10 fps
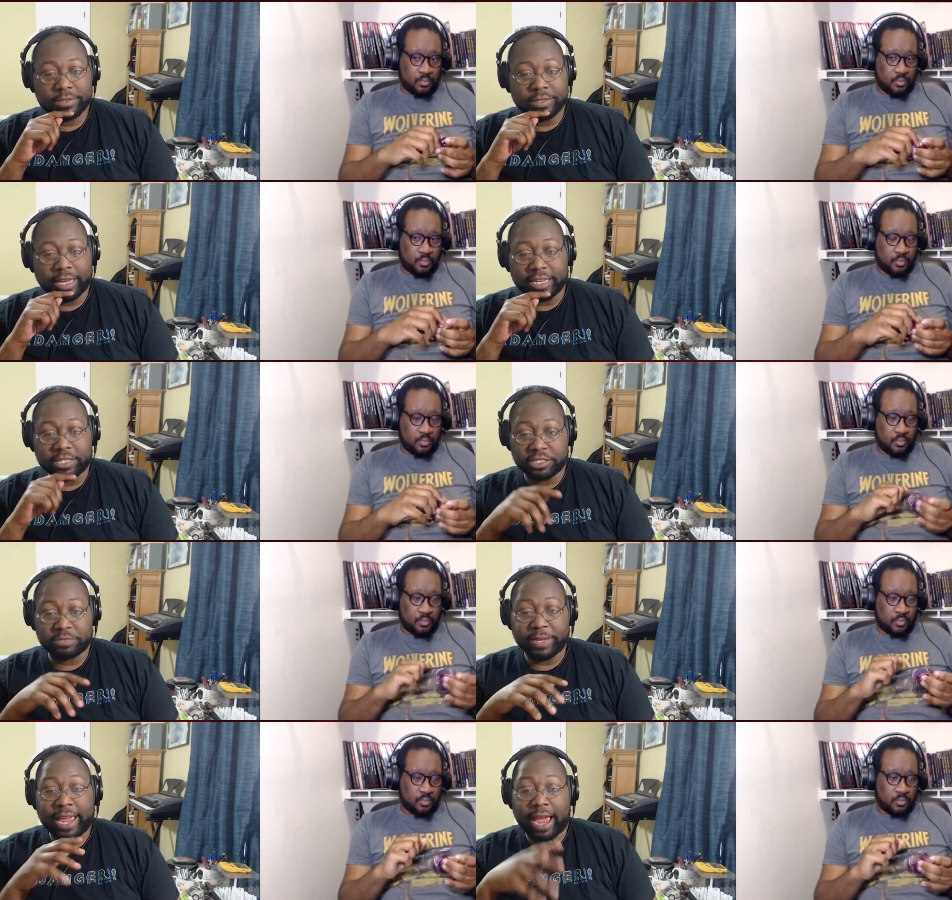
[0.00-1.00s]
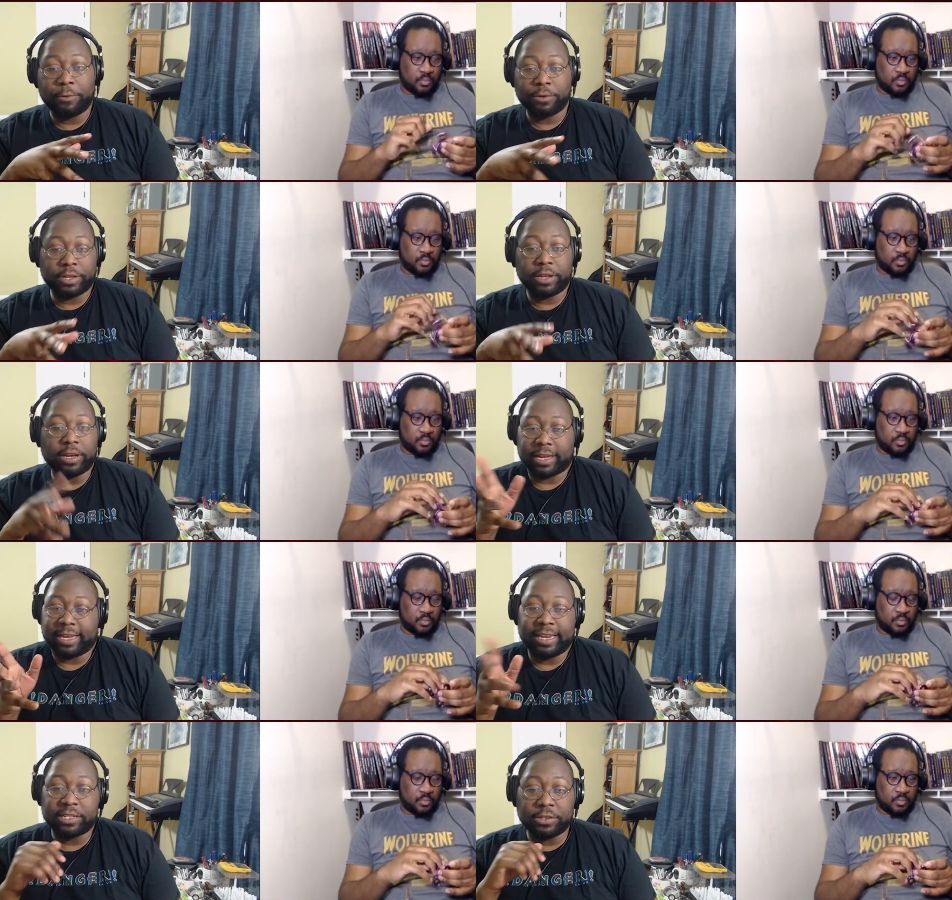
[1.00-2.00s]
Speaker 1: Like it could just be Howard the Duck
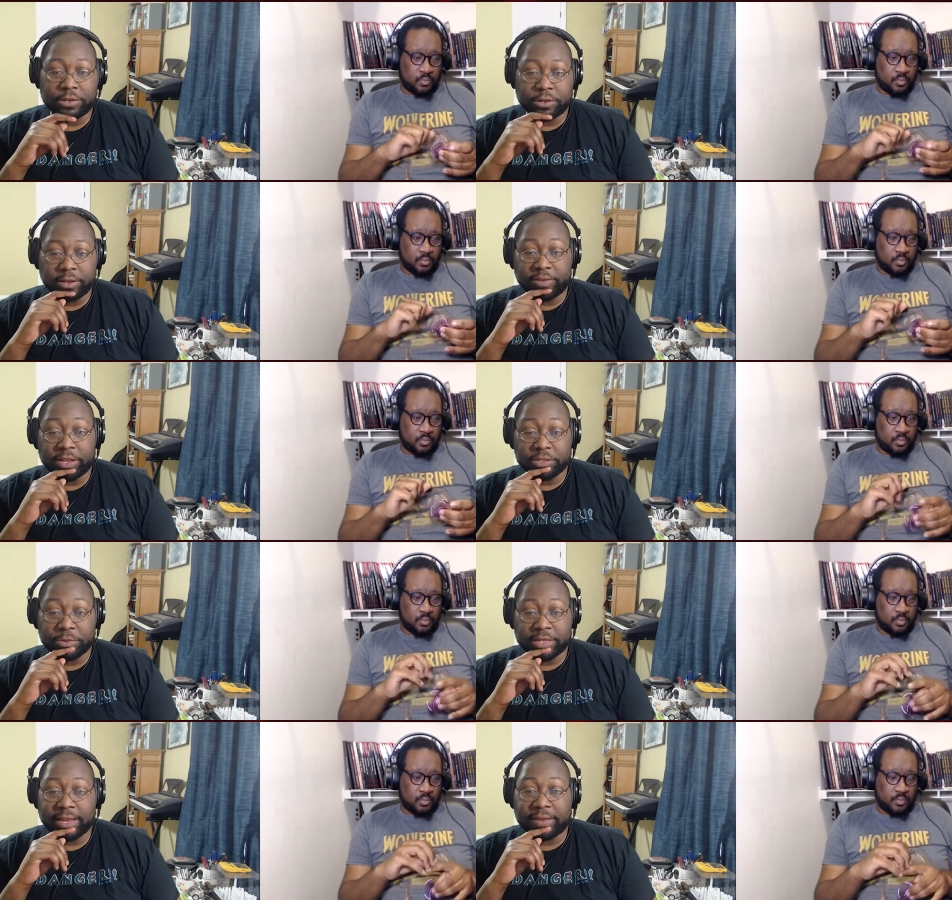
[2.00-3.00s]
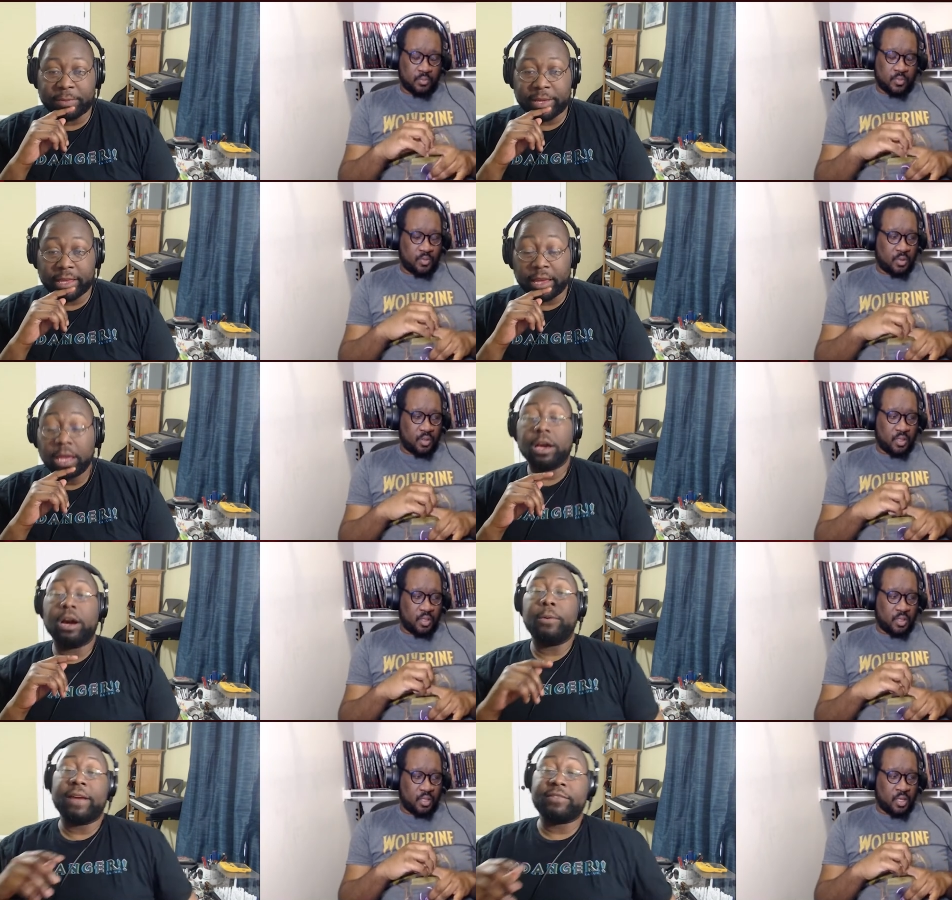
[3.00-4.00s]
in his own little adventure without having to be like,
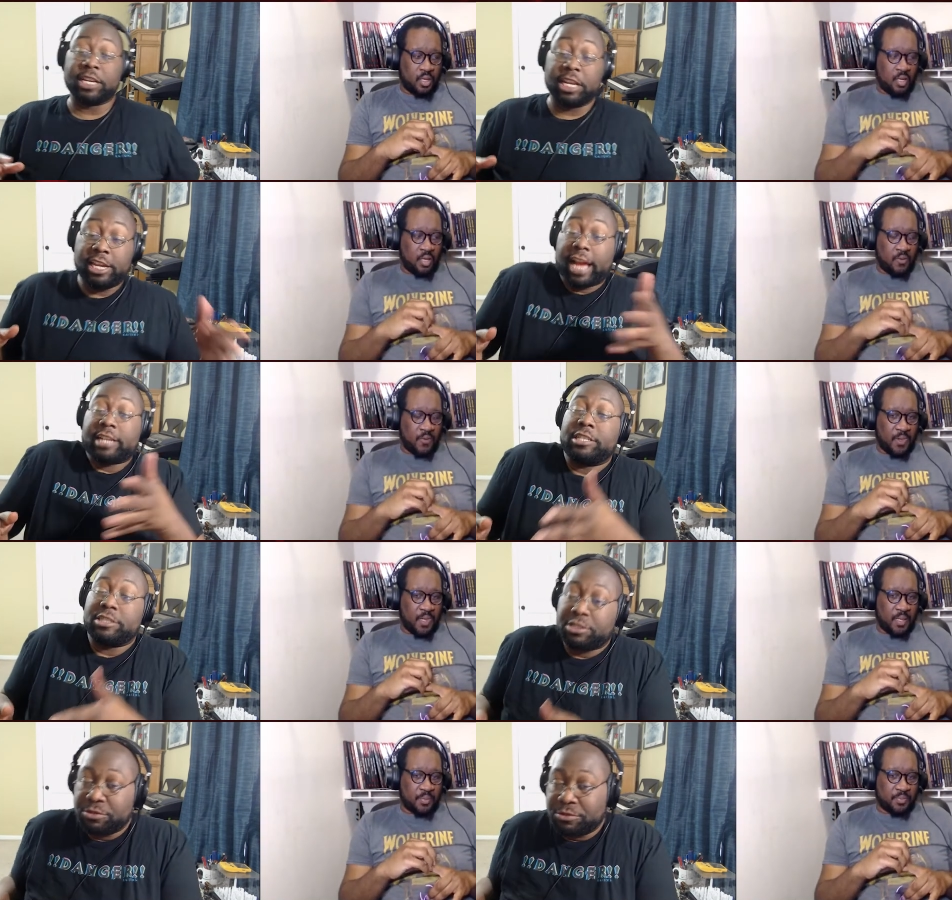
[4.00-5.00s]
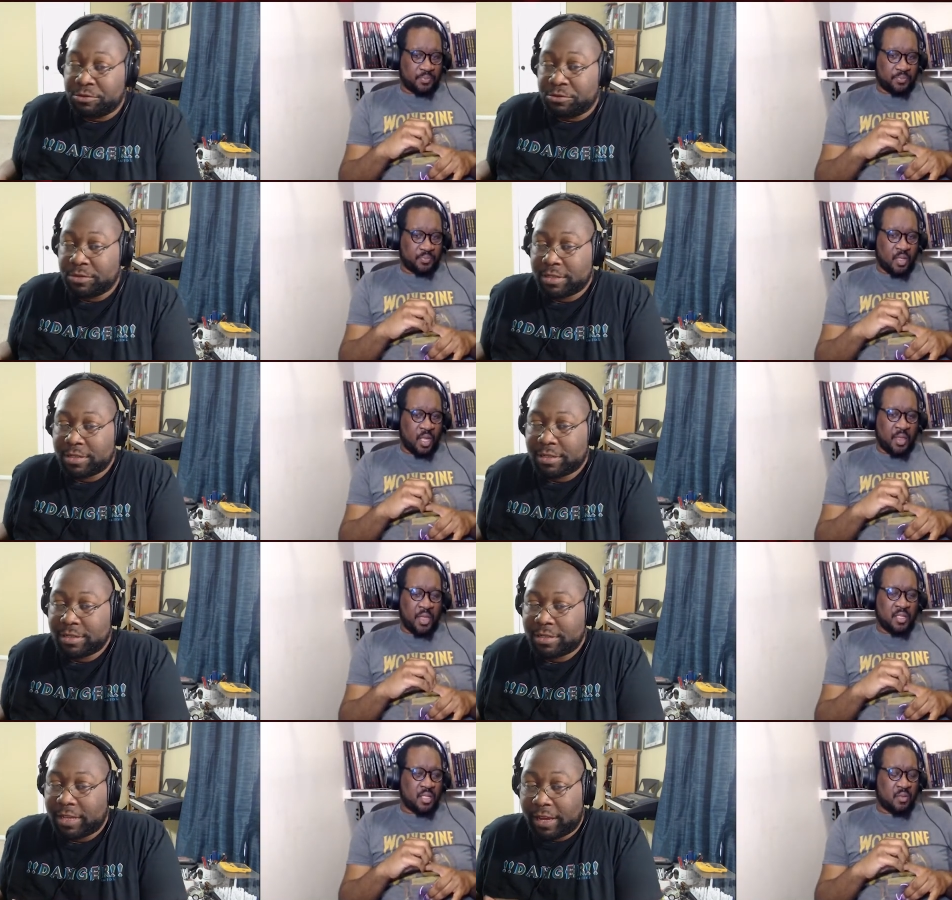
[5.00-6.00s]
oh, we have to connect it to.
Speaker 2: No,
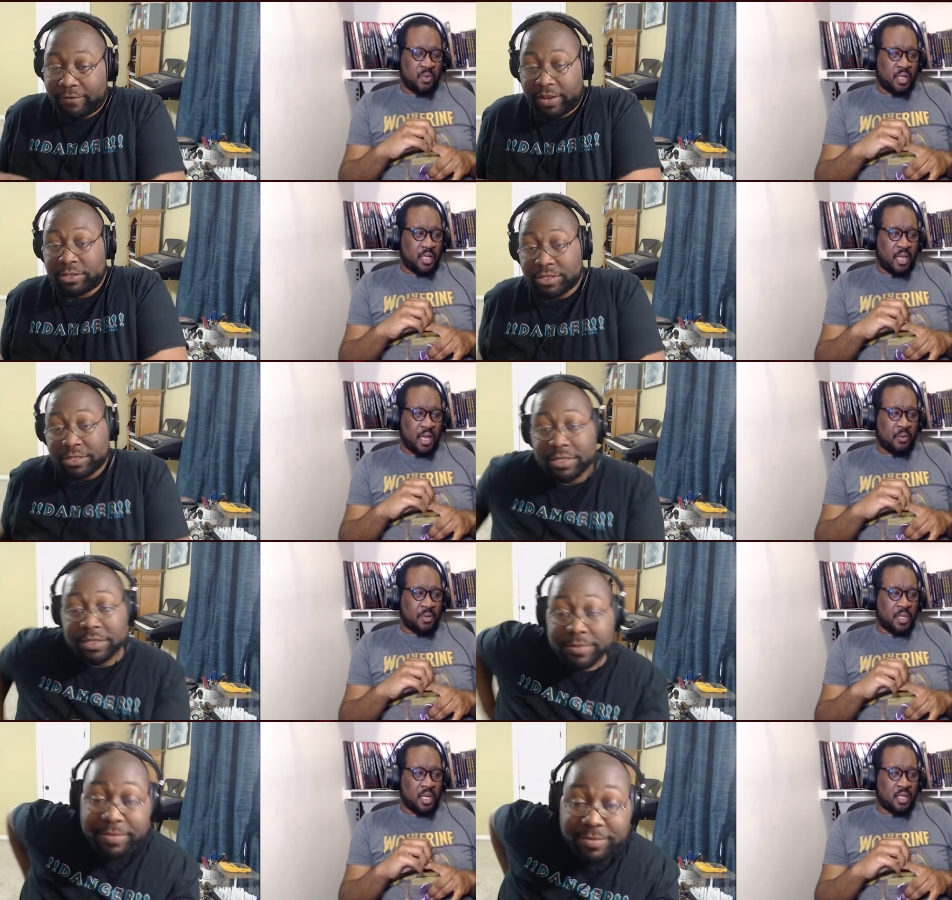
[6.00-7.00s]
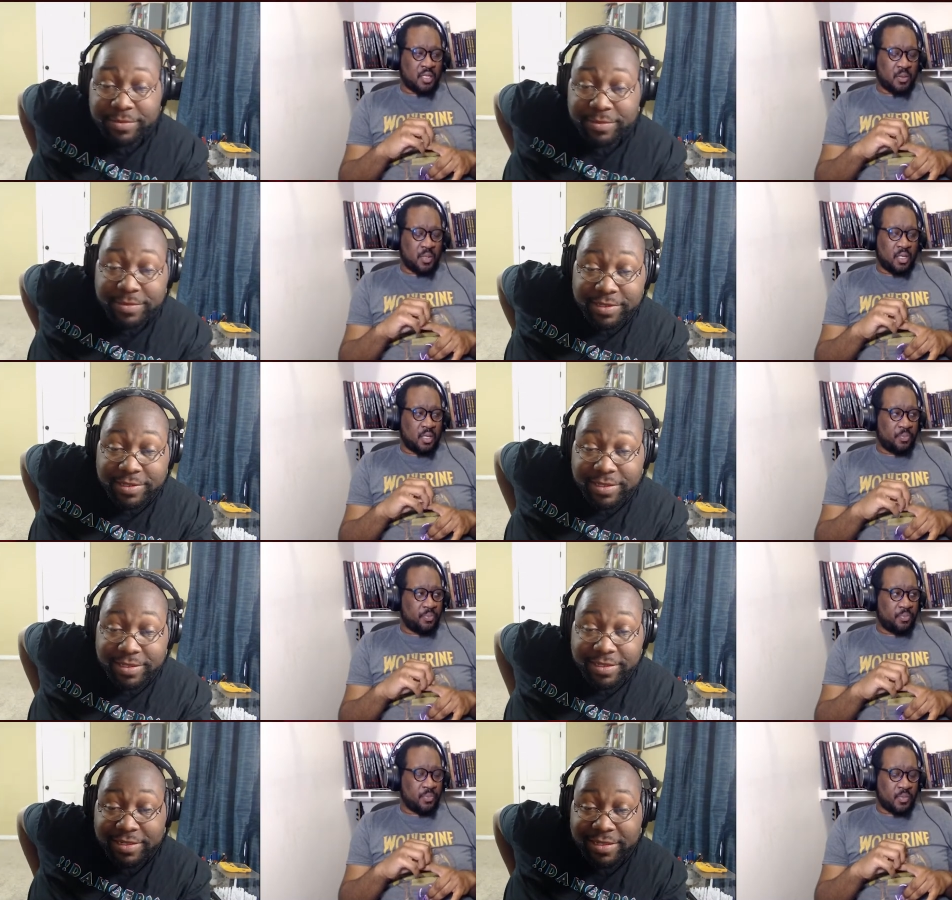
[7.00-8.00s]
they just the relegate Avengers. Howard the Duck to a, um
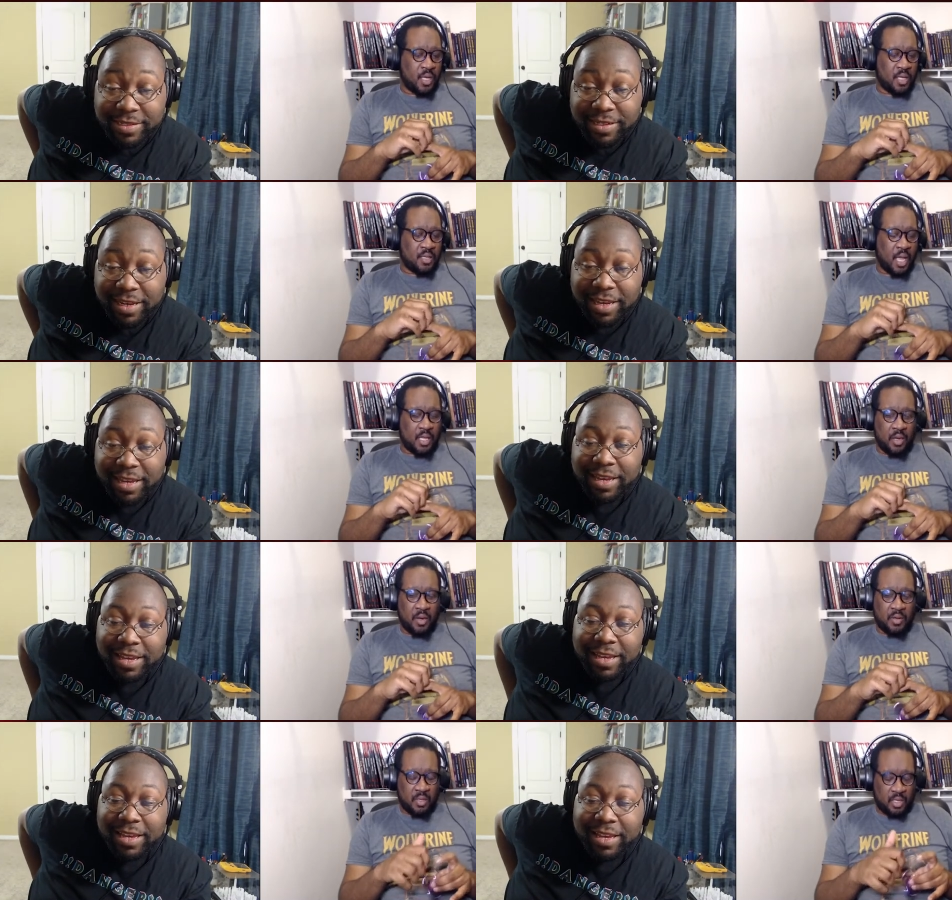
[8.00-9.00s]
a side character in a.